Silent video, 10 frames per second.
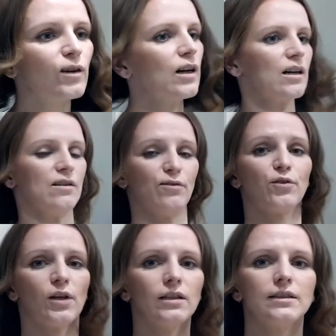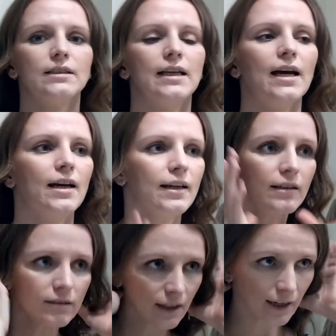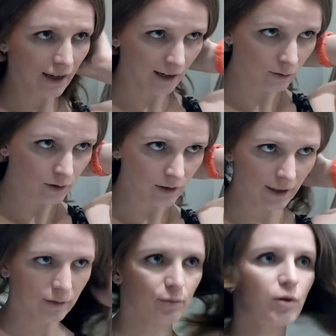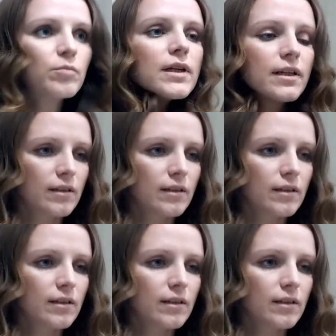Throughout the day, the hair will it will